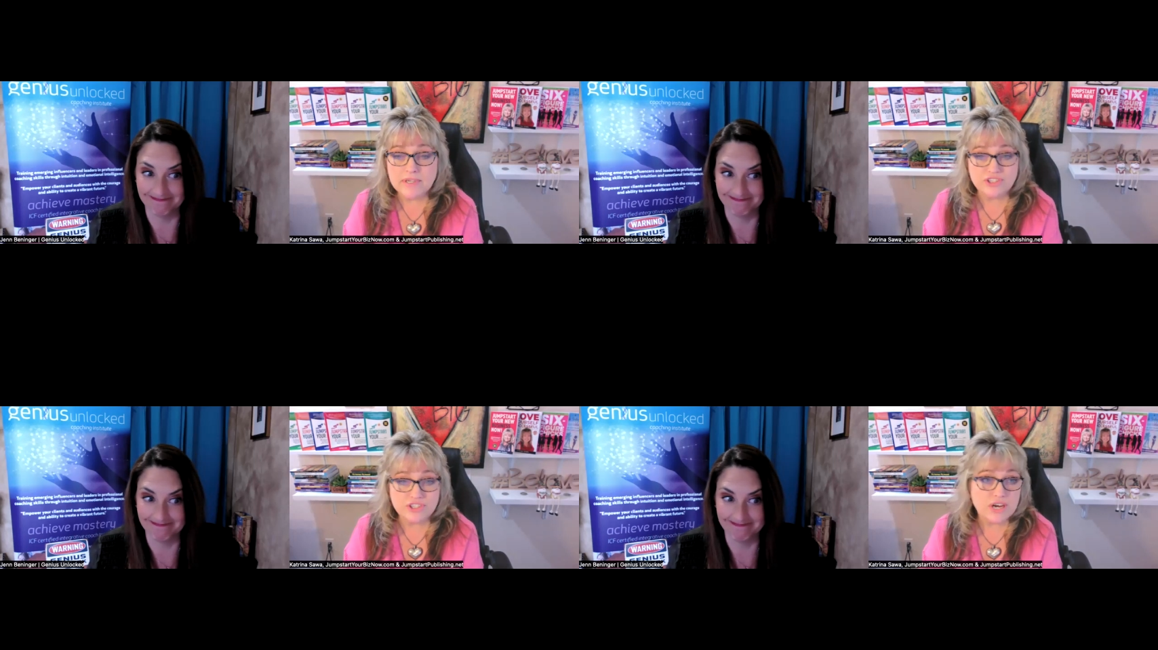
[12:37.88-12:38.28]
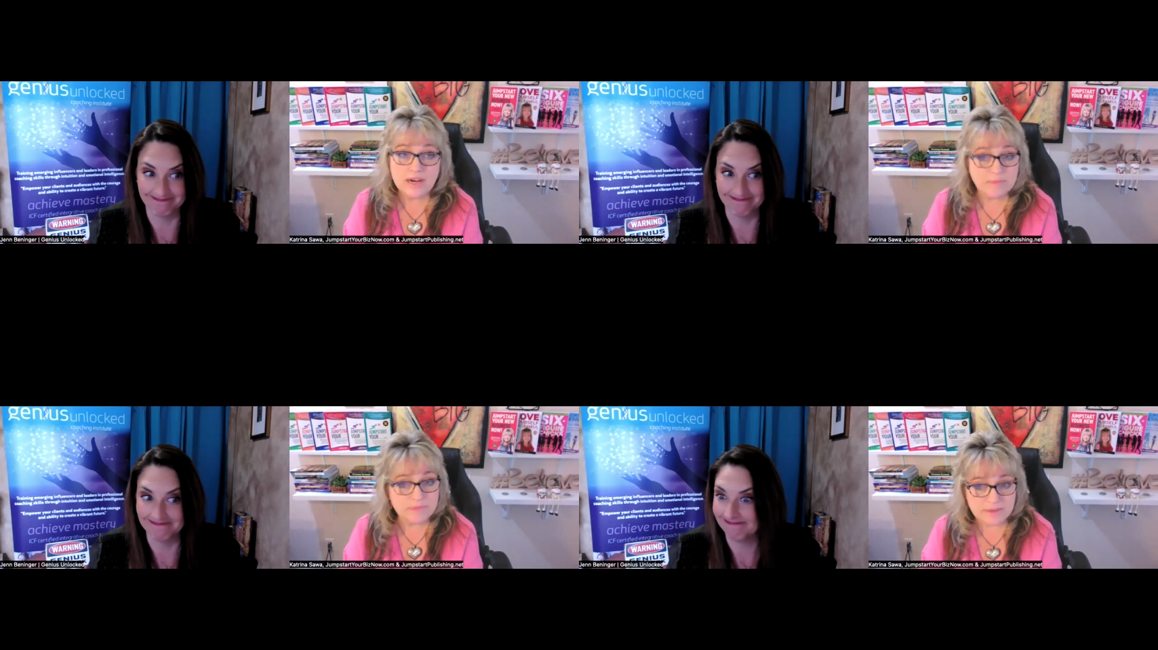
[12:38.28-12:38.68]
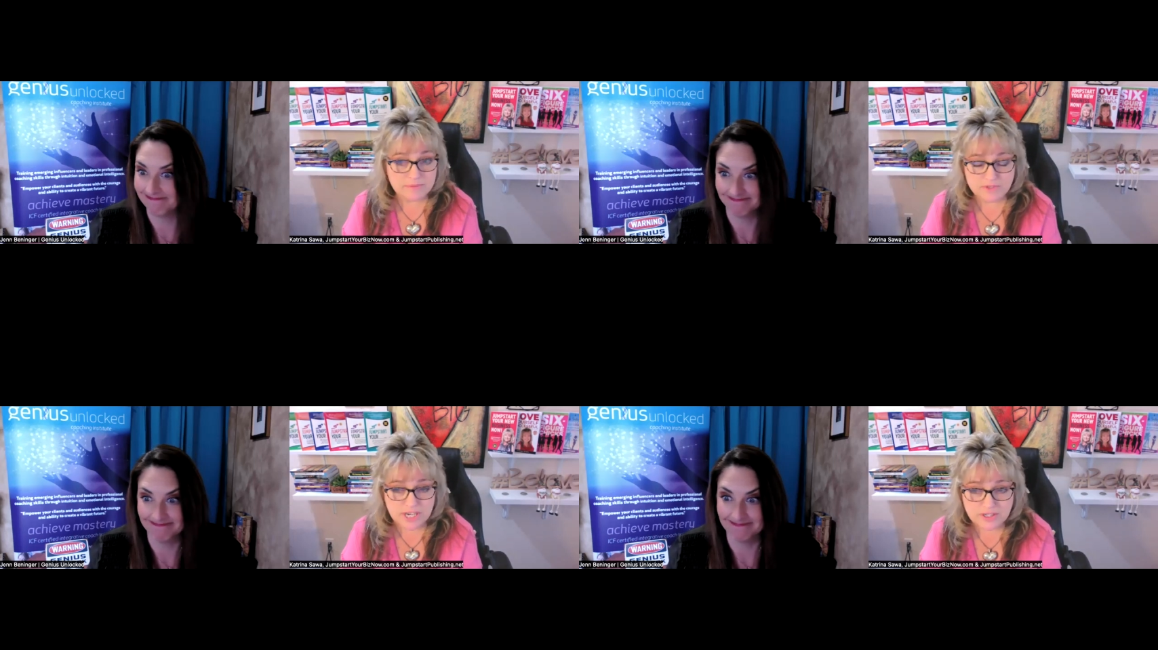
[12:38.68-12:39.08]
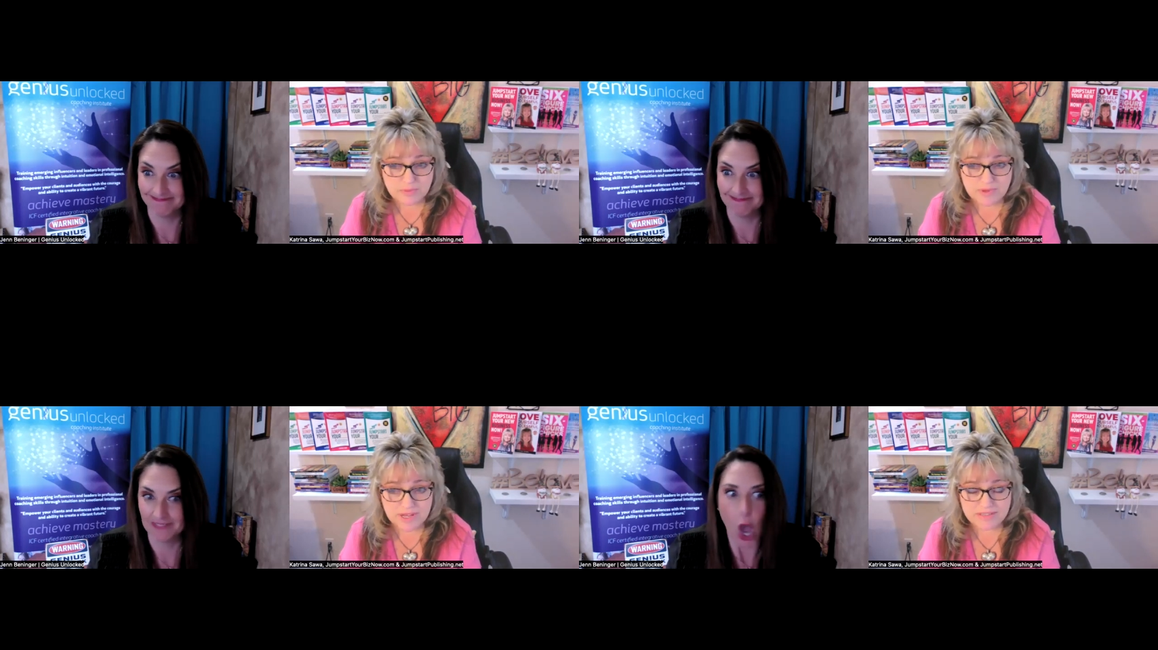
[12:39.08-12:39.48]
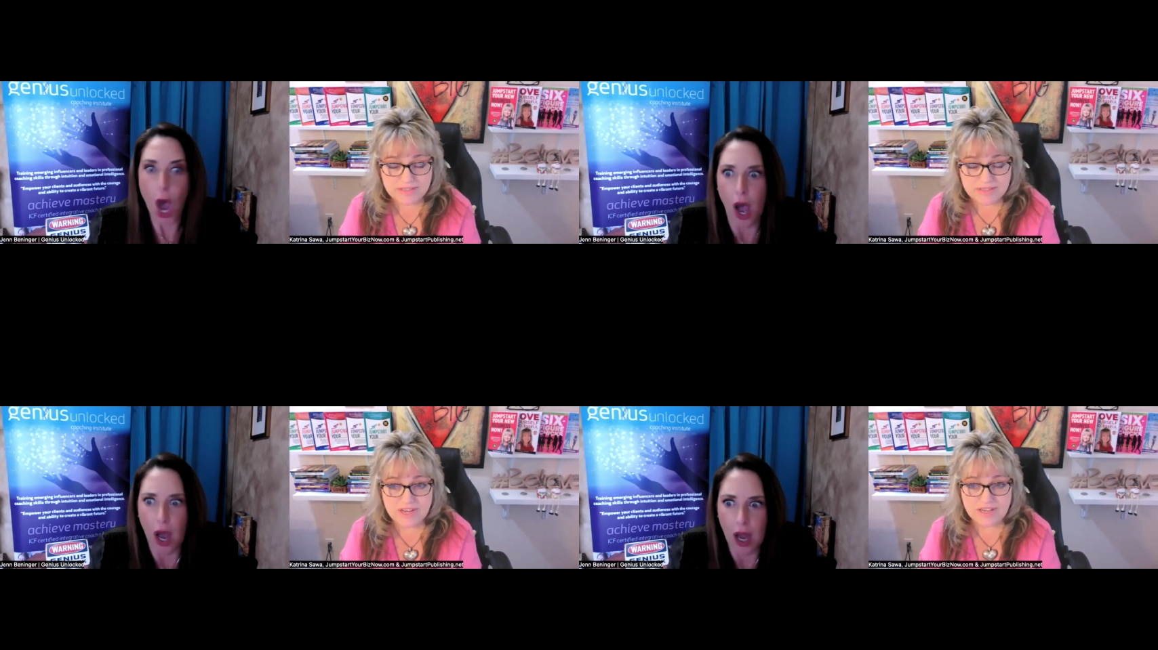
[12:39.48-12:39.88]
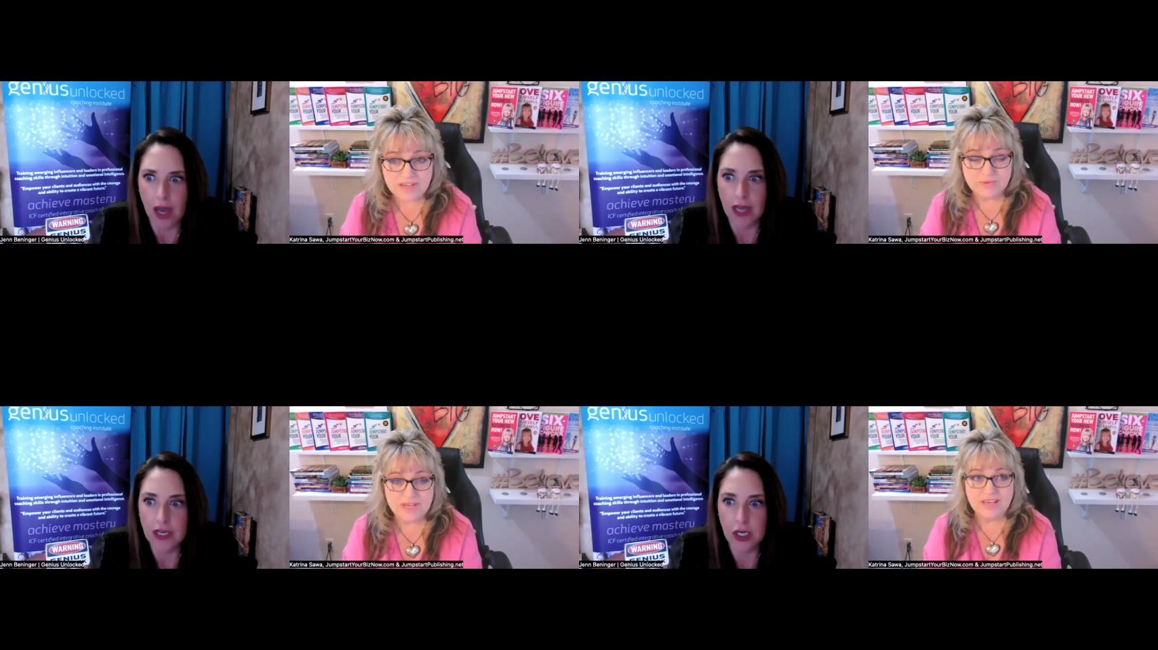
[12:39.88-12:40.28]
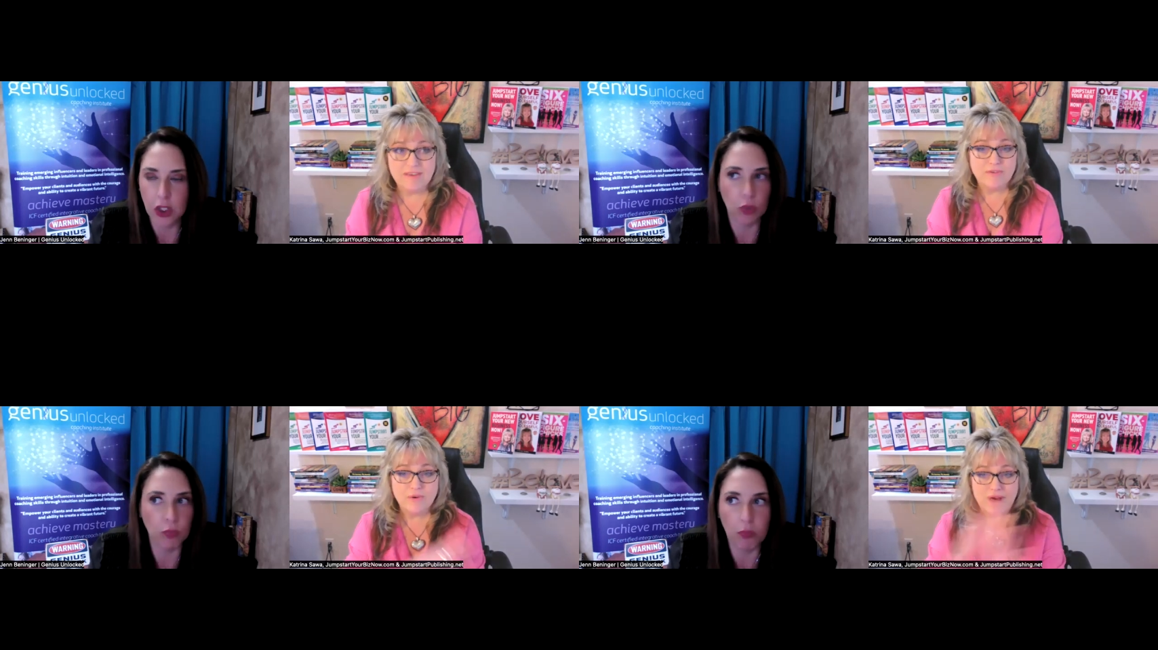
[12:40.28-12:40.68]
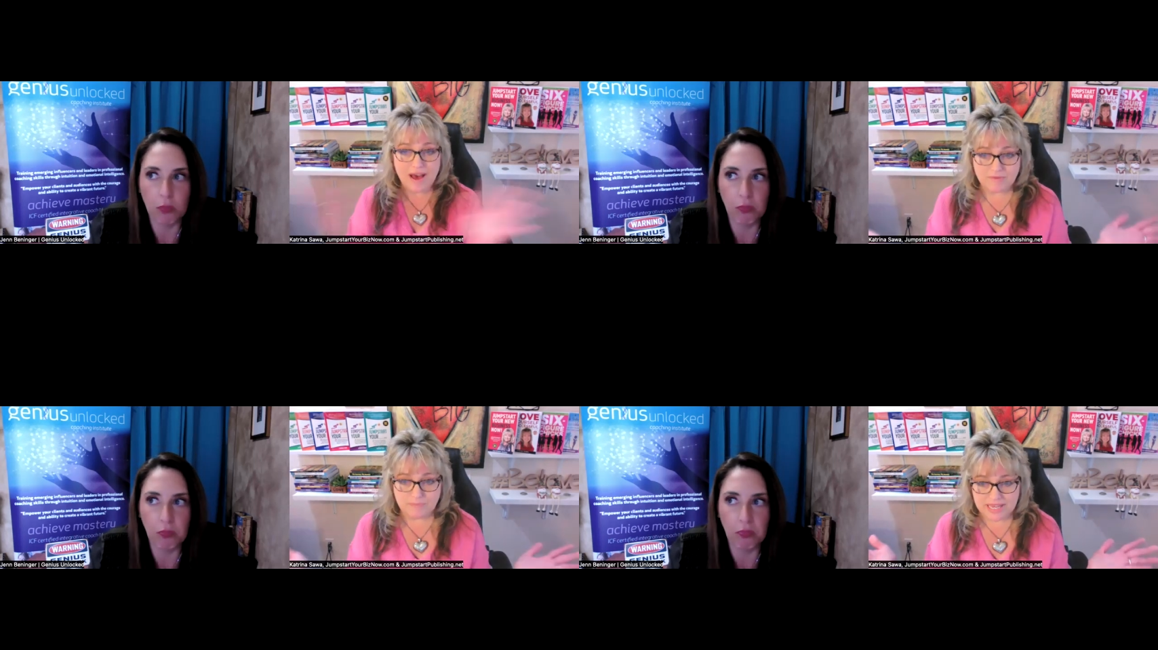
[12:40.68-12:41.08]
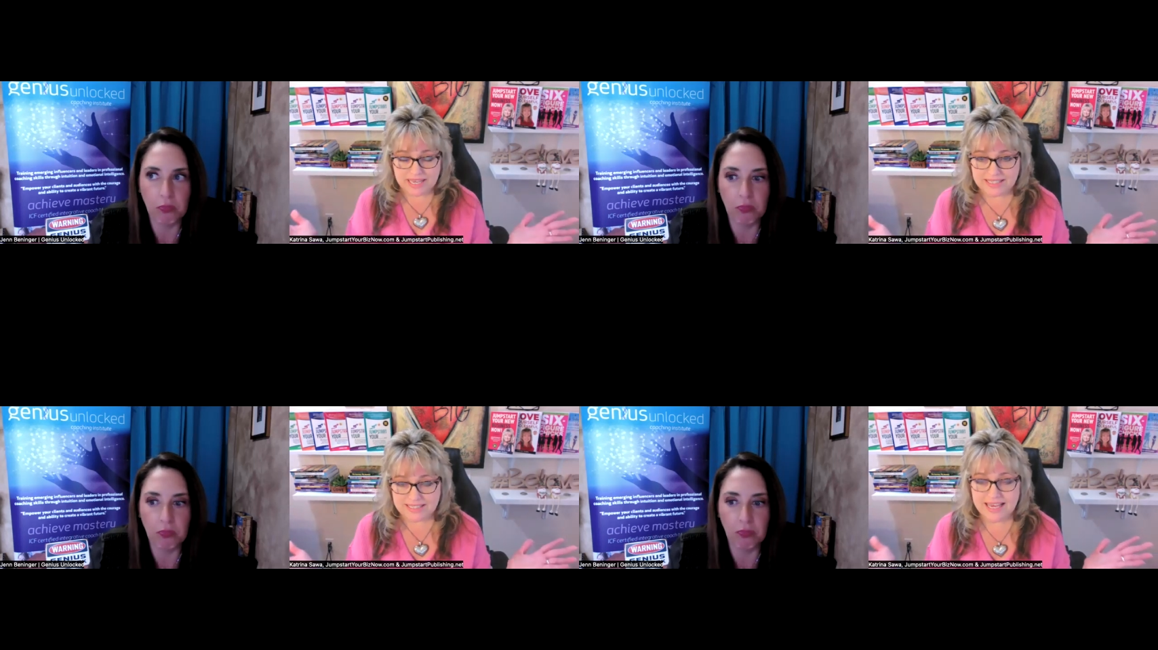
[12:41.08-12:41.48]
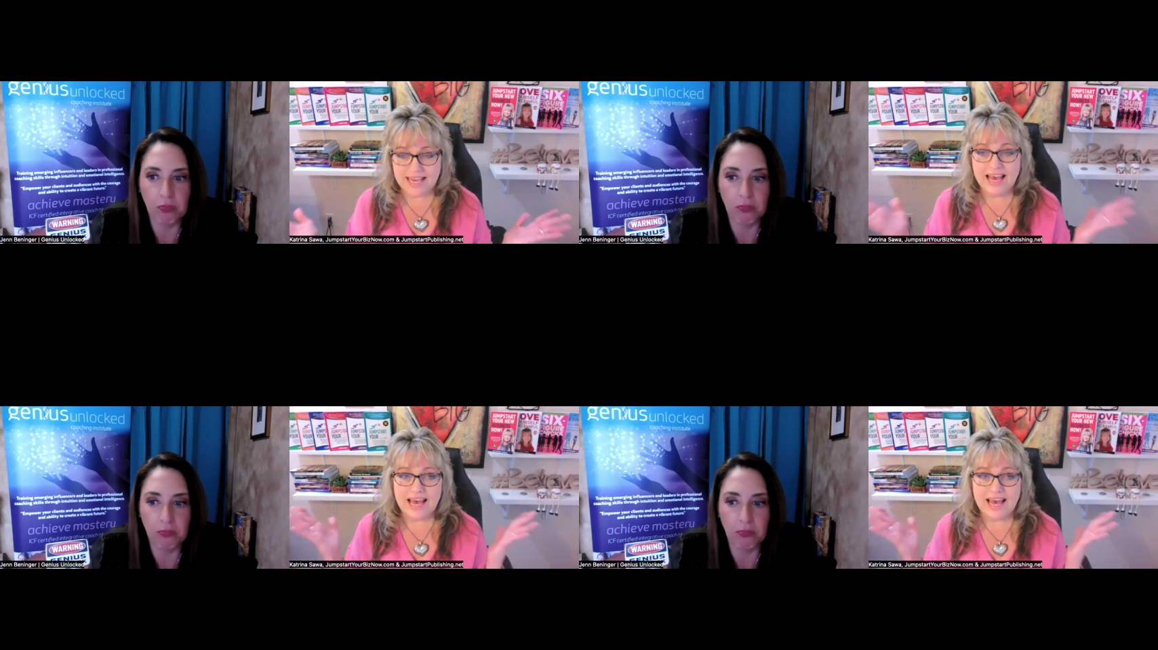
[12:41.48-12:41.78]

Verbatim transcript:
Speaker 1: but you got to pl- change your plans for next week if you have plans.